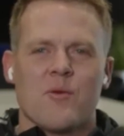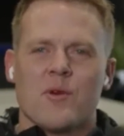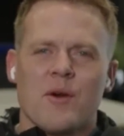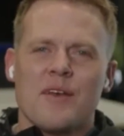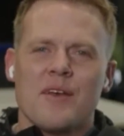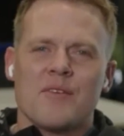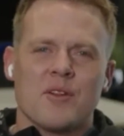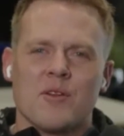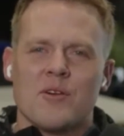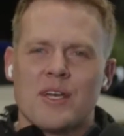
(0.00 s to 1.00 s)
What do I
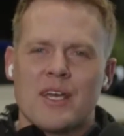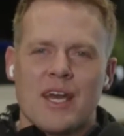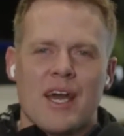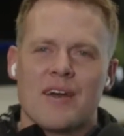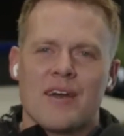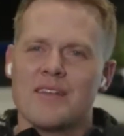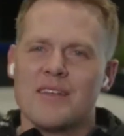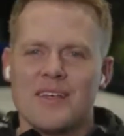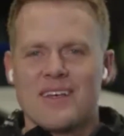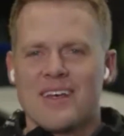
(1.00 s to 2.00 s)
even look at?
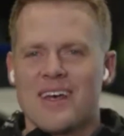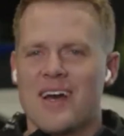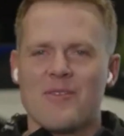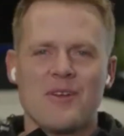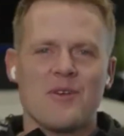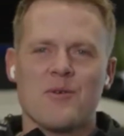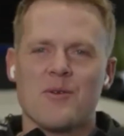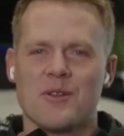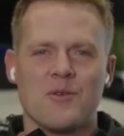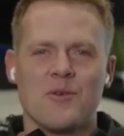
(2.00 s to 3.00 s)
How do I know
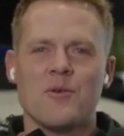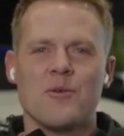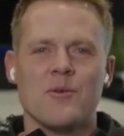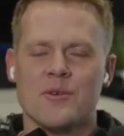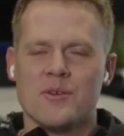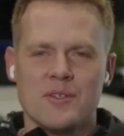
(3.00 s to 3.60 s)
what to do?